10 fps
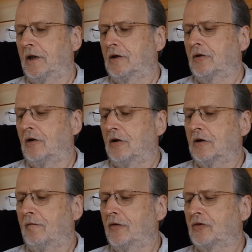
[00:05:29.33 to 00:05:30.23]
the entire
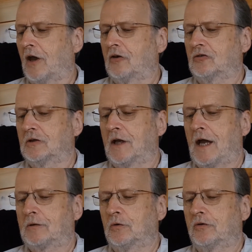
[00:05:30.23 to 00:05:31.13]
conversation he
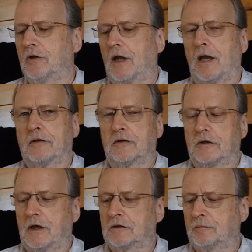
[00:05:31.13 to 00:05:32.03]
had with Nagantha
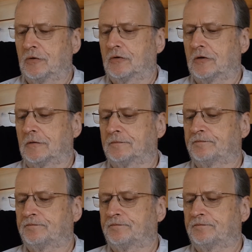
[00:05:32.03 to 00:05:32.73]
Nataputta.